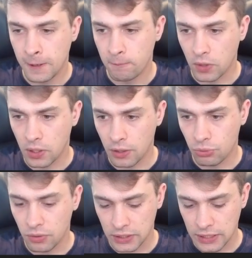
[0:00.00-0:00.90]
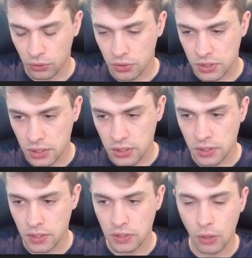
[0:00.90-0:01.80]
with the knight on
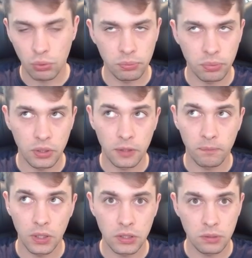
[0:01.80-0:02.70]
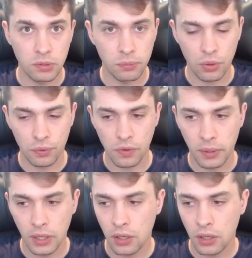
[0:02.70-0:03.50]
c6 I would be a little bit more familiar,